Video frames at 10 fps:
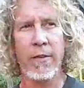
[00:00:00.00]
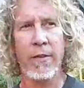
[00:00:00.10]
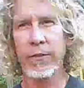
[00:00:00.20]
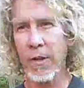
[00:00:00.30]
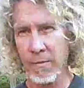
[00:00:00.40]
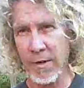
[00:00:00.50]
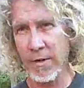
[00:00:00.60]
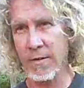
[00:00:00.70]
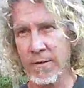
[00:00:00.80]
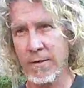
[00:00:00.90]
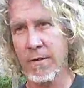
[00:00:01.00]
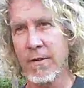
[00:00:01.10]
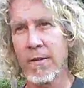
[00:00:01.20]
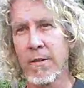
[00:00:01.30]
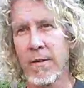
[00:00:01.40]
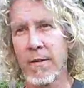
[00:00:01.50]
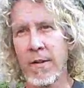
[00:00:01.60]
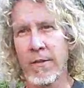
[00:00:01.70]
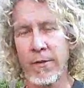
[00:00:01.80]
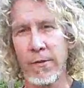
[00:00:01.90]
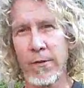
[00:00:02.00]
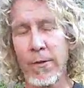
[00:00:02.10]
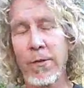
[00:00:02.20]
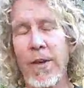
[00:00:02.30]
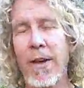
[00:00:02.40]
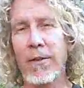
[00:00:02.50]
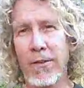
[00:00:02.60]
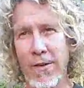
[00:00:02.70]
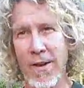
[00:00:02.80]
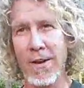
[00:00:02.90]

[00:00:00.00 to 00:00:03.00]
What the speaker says: this summer in 2009.